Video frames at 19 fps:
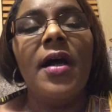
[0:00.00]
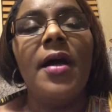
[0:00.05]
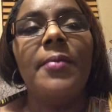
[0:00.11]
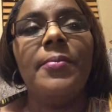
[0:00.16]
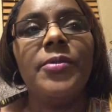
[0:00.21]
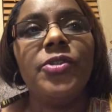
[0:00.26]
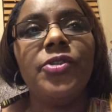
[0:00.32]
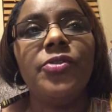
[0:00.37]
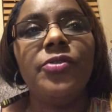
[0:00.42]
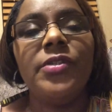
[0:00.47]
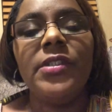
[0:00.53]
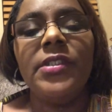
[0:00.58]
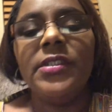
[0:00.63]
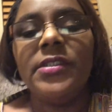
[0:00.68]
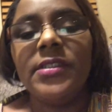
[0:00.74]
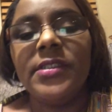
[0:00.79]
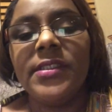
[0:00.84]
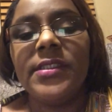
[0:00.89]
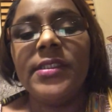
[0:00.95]

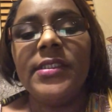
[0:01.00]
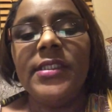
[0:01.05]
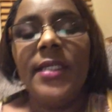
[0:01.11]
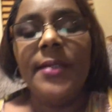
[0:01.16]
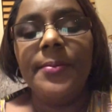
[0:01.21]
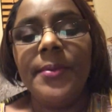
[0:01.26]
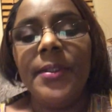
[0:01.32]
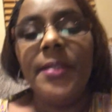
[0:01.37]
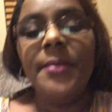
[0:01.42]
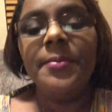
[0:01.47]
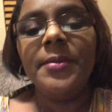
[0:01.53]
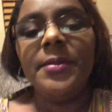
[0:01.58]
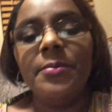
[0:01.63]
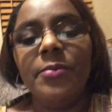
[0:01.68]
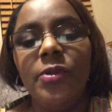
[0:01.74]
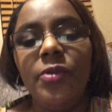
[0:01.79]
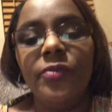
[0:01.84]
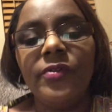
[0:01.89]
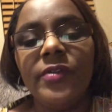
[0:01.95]
opportunity to step up
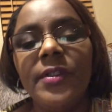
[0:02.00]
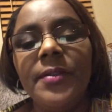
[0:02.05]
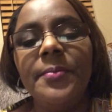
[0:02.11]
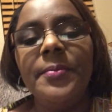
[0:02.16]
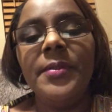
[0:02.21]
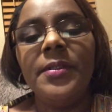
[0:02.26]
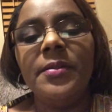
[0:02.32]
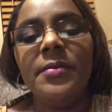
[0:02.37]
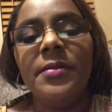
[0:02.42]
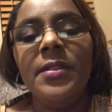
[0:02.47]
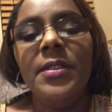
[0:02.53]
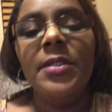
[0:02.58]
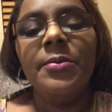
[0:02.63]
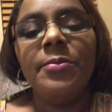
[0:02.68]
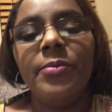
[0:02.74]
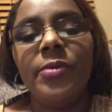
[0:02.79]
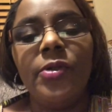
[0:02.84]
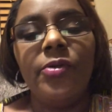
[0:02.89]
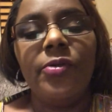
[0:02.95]
and move up and
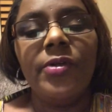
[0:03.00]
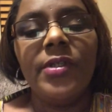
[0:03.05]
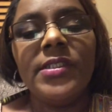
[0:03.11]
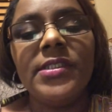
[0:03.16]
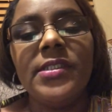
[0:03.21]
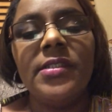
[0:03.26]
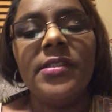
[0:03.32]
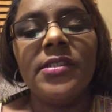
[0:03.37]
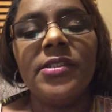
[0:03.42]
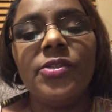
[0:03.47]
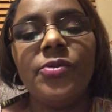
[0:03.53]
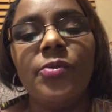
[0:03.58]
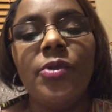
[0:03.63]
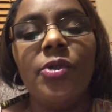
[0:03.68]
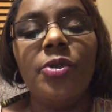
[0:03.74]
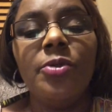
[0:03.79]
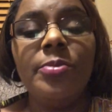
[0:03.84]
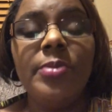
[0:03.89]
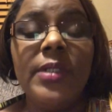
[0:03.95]
progress in this
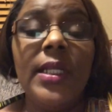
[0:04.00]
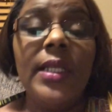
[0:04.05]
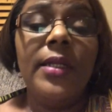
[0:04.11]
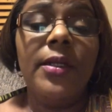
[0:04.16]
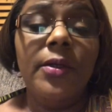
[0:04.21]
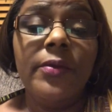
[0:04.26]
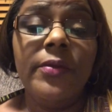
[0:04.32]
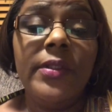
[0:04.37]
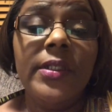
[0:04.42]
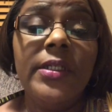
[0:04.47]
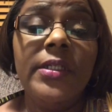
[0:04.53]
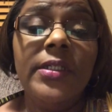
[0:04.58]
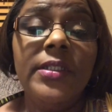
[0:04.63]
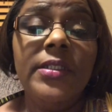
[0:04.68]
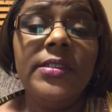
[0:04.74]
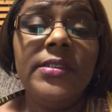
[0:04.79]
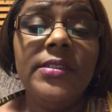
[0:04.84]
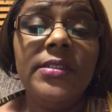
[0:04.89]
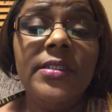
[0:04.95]
world. But I know that it
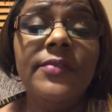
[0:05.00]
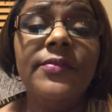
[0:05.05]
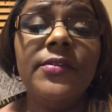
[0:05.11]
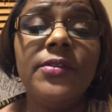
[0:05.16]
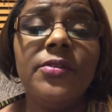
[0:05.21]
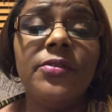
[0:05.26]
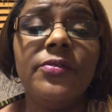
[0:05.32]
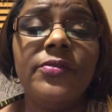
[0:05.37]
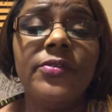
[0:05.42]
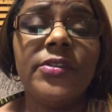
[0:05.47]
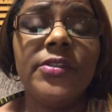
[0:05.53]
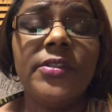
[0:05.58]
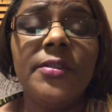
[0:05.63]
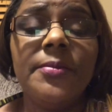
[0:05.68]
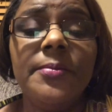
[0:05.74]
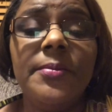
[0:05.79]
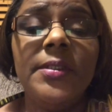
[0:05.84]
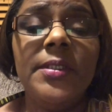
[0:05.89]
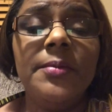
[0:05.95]
is difficult for
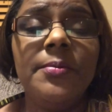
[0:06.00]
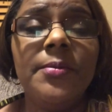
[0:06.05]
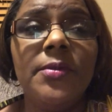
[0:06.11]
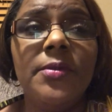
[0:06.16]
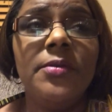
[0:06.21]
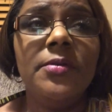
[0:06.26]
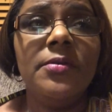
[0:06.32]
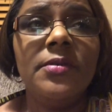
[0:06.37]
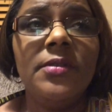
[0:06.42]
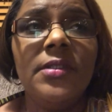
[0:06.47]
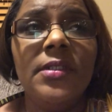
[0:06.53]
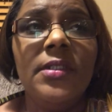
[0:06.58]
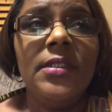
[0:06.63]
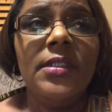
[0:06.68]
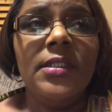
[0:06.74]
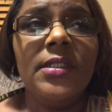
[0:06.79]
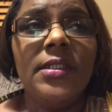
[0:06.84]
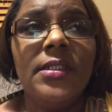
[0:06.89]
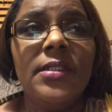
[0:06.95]
some people.
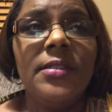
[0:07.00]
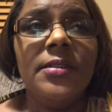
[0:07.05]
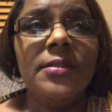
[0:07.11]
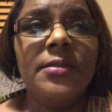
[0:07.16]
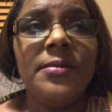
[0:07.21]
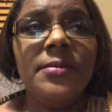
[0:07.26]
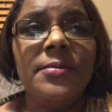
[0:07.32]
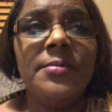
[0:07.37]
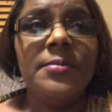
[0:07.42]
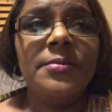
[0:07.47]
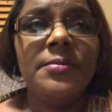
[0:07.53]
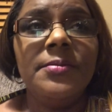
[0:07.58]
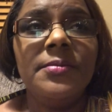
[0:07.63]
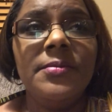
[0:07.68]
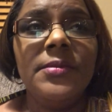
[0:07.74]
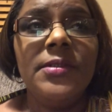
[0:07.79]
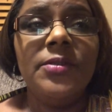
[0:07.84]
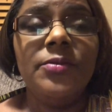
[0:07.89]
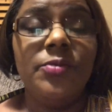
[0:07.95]

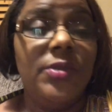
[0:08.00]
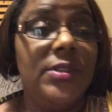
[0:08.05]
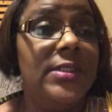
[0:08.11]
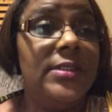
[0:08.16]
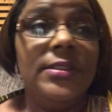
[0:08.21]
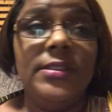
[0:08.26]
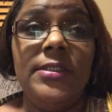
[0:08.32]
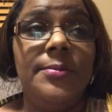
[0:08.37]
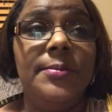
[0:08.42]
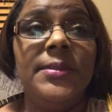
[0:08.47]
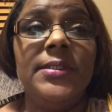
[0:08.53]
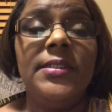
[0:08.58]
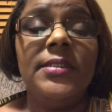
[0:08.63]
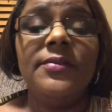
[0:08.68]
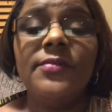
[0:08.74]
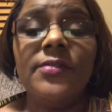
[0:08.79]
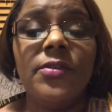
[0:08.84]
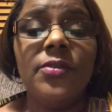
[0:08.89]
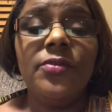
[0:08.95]
It's been
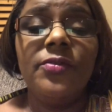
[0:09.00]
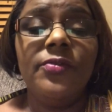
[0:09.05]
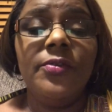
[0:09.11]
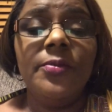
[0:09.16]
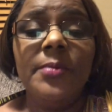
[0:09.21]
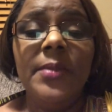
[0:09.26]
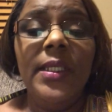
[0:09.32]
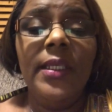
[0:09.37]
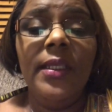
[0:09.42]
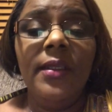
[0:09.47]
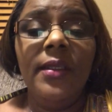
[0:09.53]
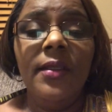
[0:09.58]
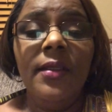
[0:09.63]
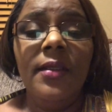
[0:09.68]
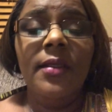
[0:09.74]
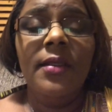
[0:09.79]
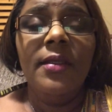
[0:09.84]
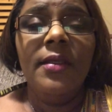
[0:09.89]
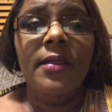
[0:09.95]
difficult for me.
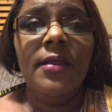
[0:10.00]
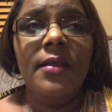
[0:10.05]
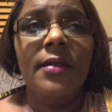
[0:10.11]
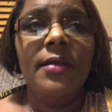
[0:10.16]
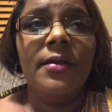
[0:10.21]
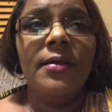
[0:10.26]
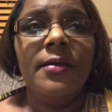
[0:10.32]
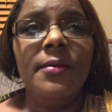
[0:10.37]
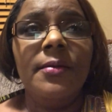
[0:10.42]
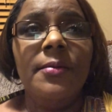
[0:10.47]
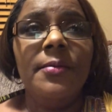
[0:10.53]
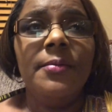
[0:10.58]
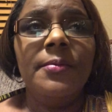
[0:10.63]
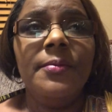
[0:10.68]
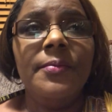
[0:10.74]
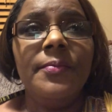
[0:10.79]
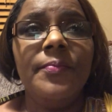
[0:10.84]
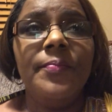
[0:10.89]
Um,